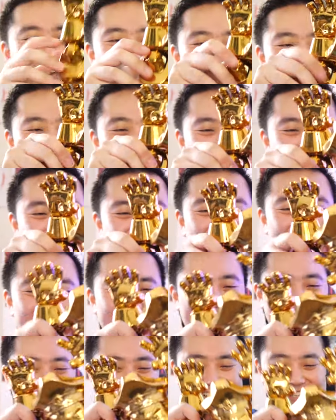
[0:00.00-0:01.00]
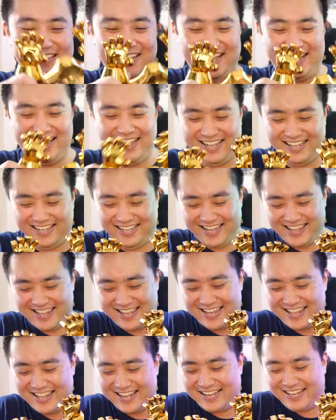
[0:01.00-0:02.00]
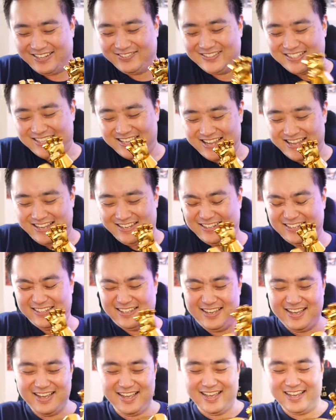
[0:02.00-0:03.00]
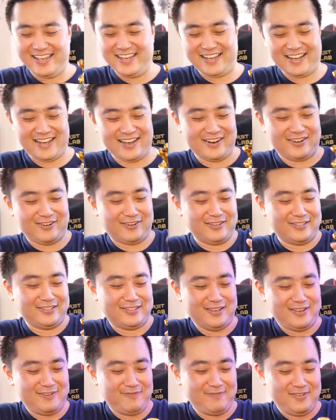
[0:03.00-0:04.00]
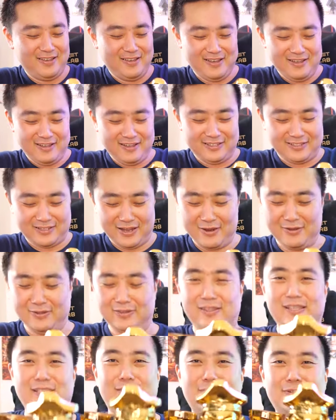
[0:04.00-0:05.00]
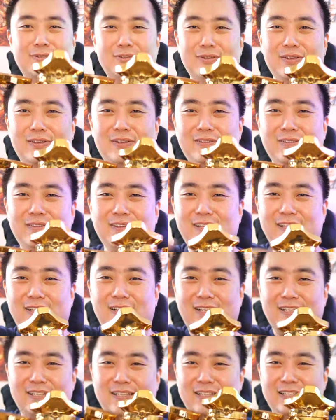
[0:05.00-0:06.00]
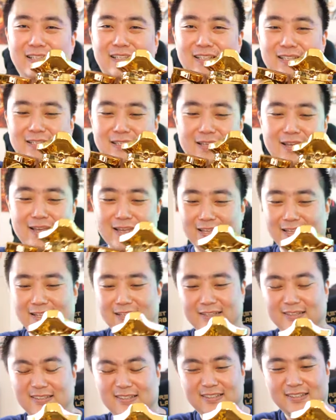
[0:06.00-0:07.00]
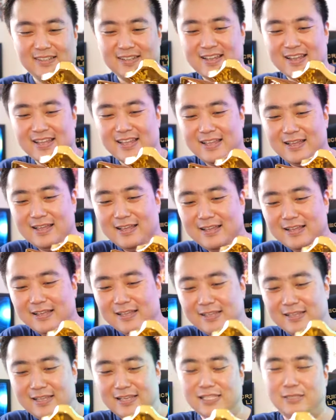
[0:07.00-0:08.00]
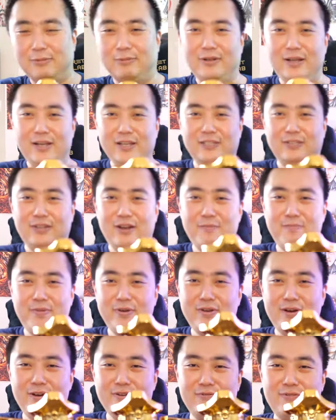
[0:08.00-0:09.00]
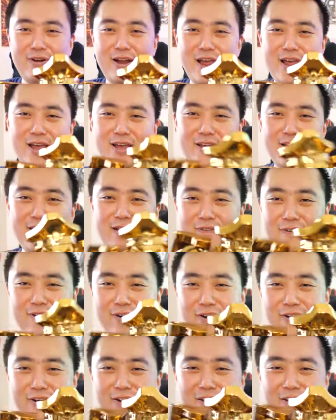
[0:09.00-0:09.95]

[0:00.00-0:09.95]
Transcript: and then, and they get the arms down. He can't cross them. So this will do. There, there. This place shall be your grave.